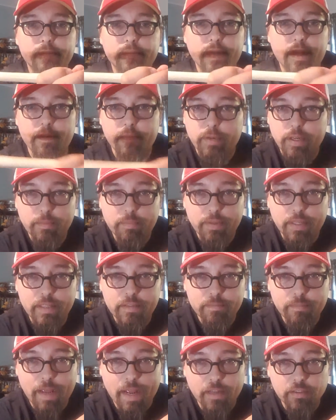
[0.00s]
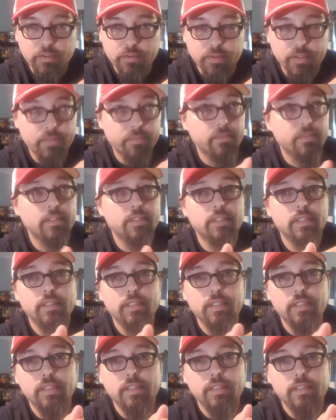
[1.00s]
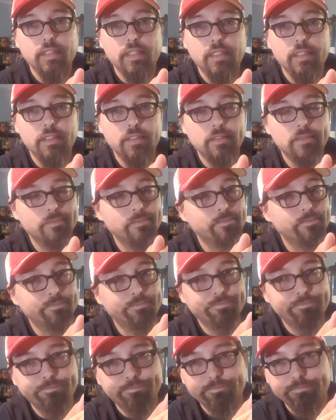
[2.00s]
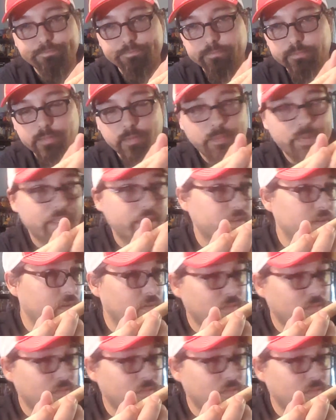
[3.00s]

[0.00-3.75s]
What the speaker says: everybody plays match grip. Depending